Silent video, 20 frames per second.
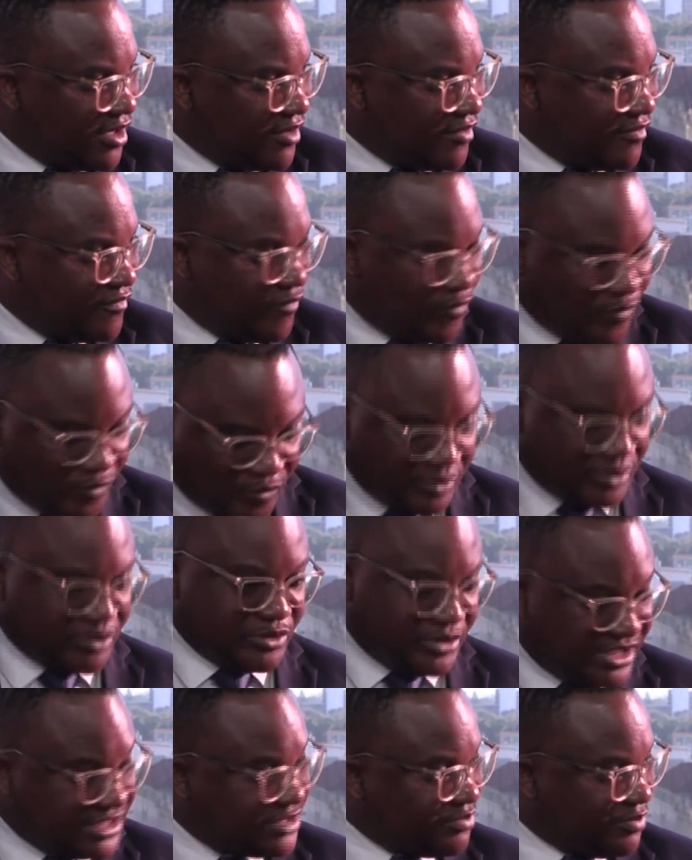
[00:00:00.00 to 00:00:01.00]
for
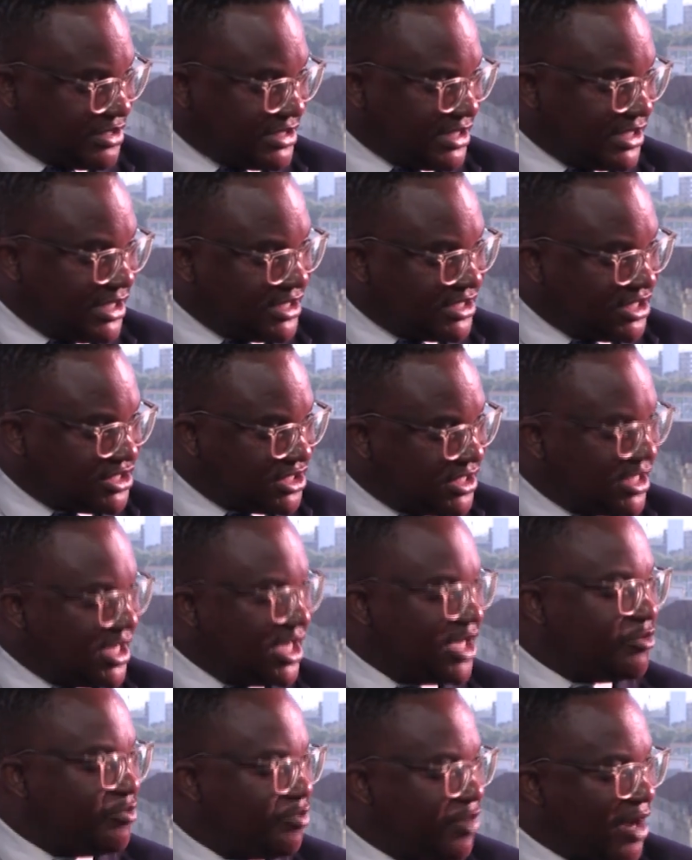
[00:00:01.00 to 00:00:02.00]
this particular edition
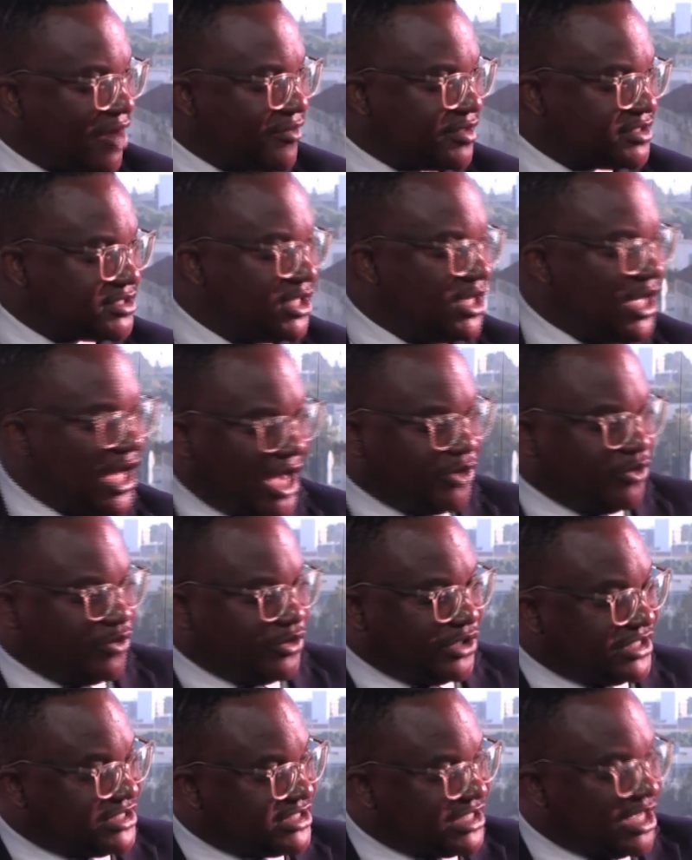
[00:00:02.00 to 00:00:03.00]
in Paris, I know
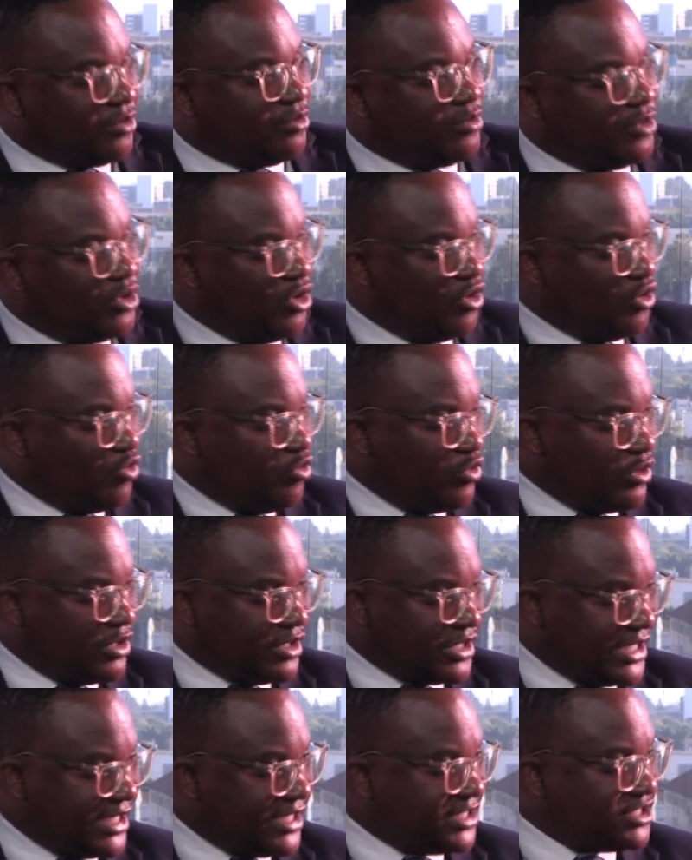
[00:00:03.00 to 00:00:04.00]
there's some who are
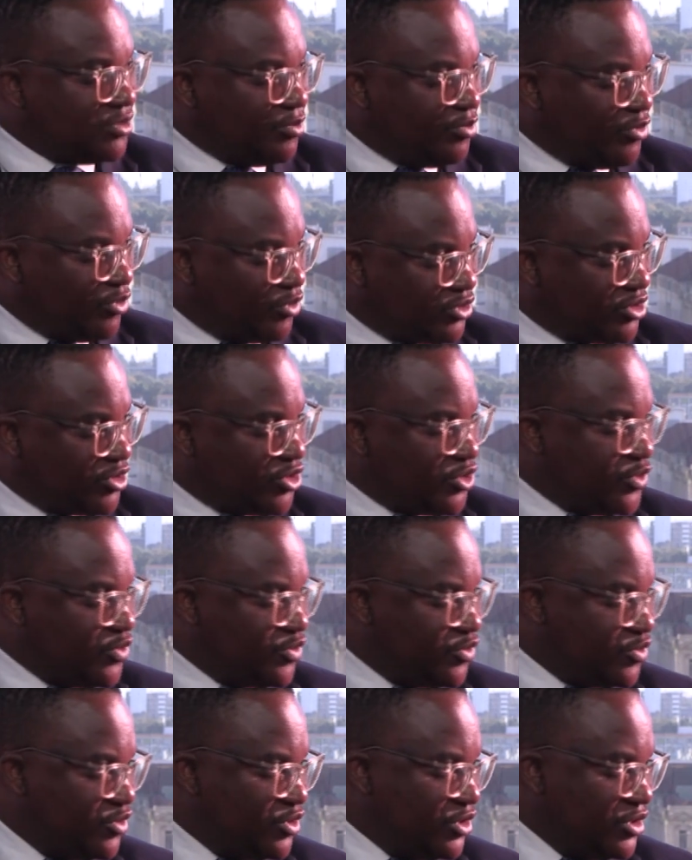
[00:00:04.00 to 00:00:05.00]
getting support
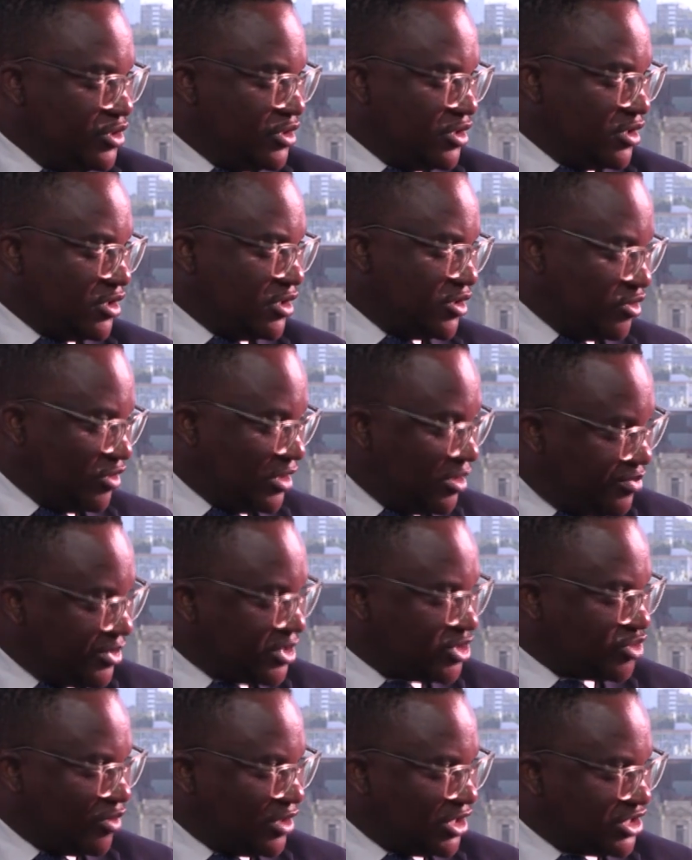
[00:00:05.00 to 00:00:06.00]
through the Olympic
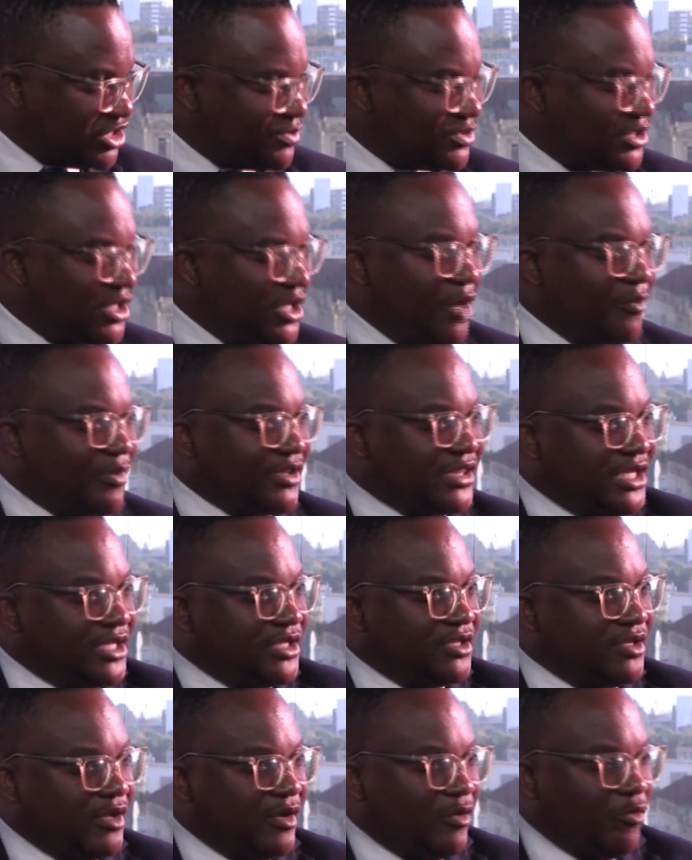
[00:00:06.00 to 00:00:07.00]
scholarships, but
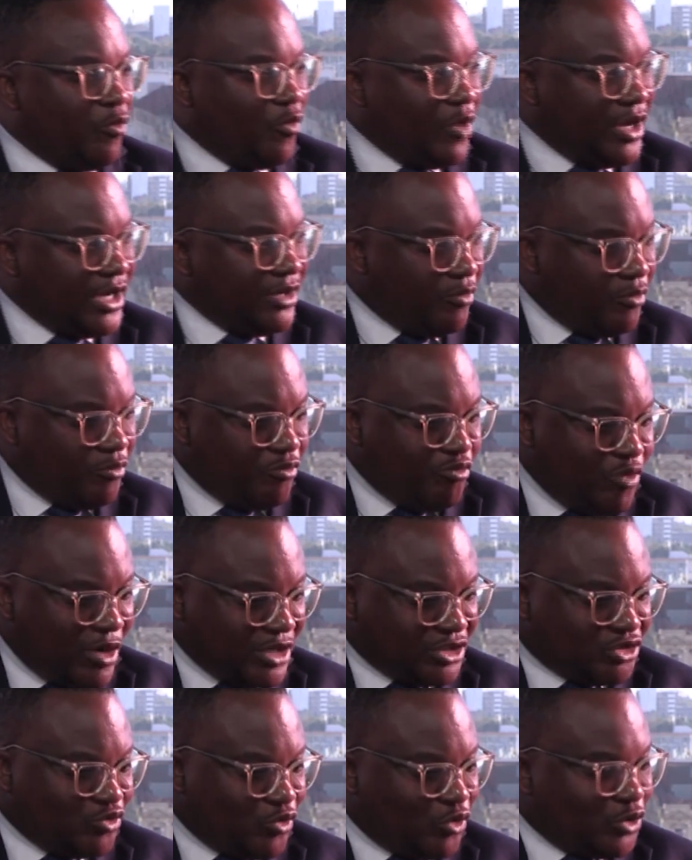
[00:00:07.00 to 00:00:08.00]
then
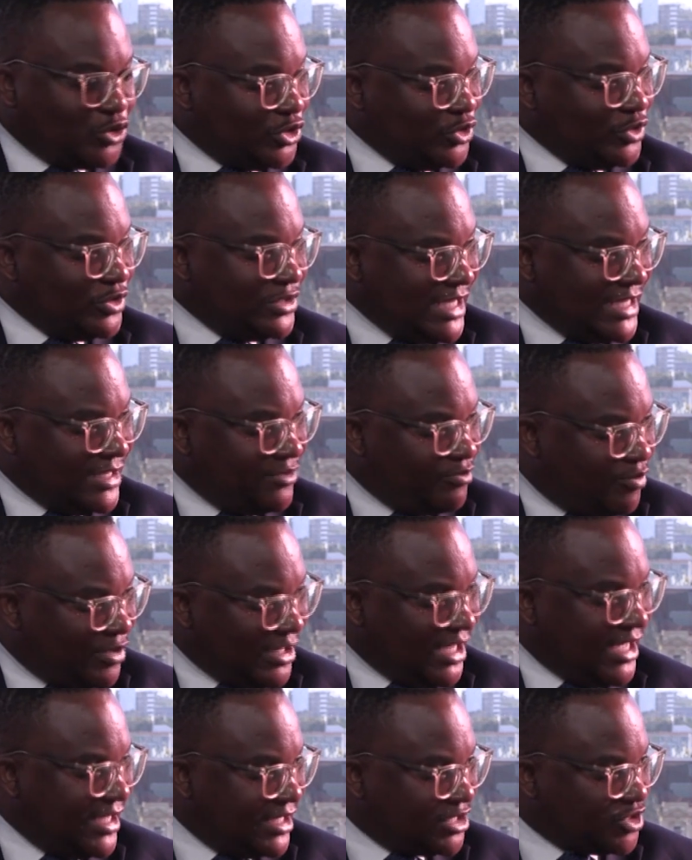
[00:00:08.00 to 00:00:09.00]
what role do you then
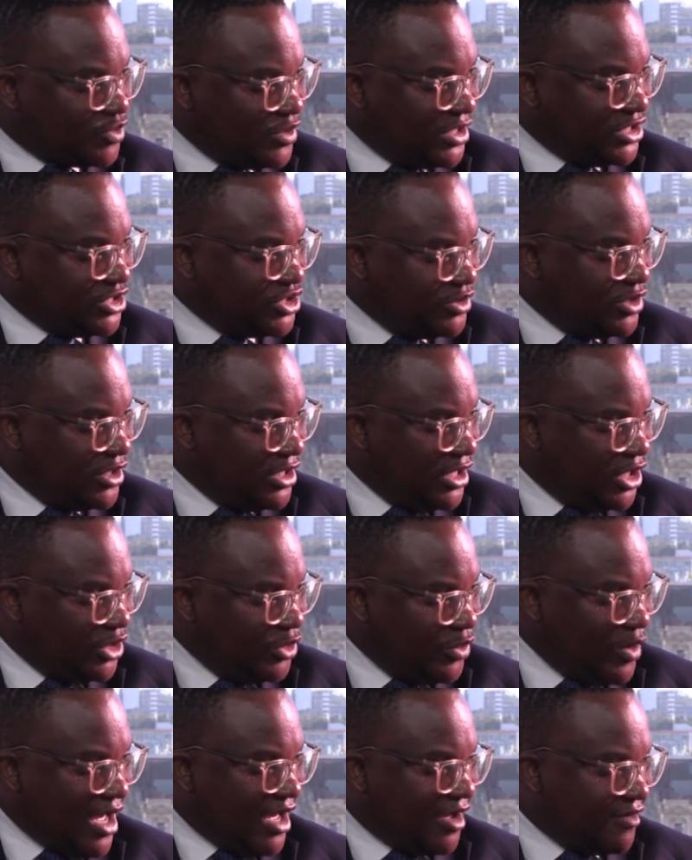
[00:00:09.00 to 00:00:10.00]
play as soon as
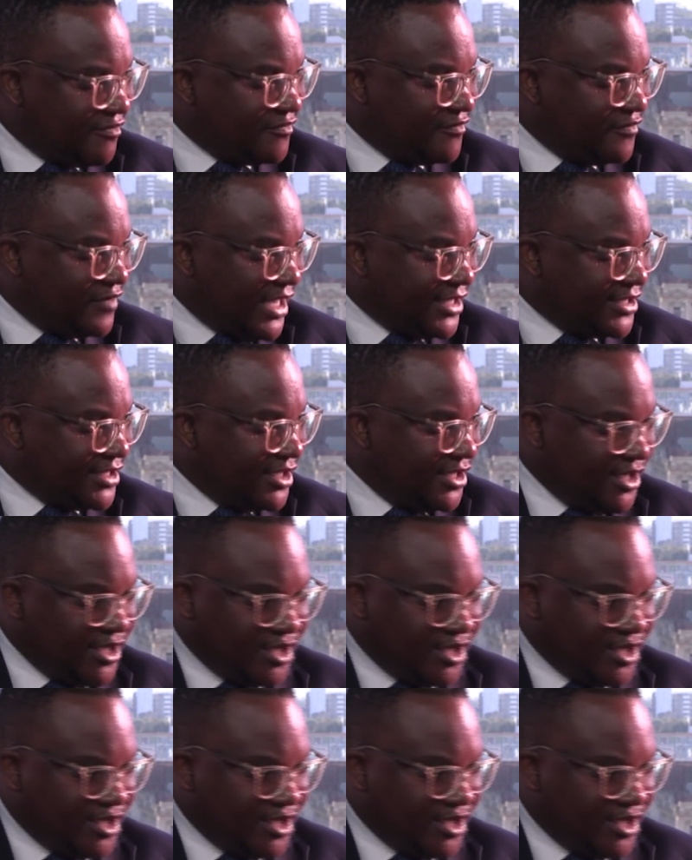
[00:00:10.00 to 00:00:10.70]
you have, like,